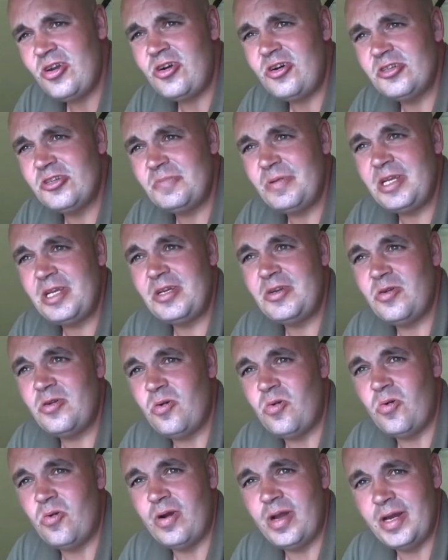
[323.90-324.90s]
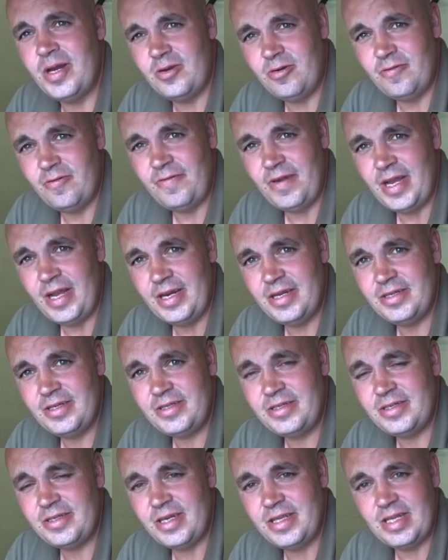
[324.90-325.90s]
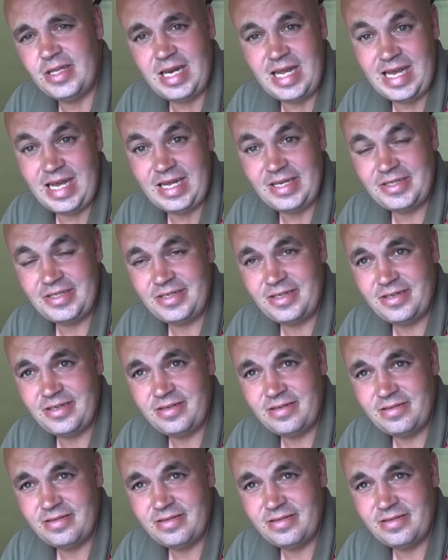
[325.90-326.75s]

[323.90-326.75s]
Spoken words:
has been caught, in all fairness, in the last,